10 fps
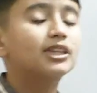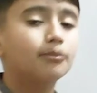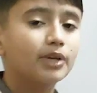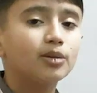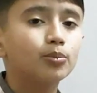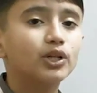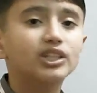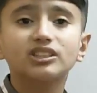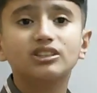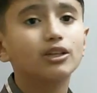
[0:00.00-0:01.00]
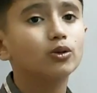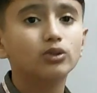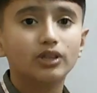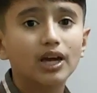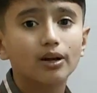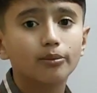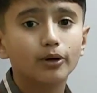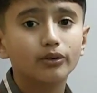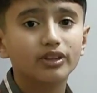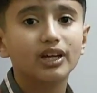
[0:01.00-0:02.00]
but the main point is they don't care
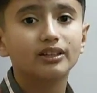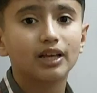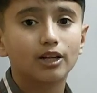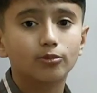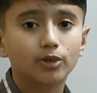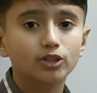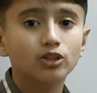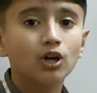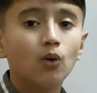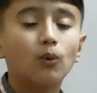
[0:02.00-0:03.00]
about that much.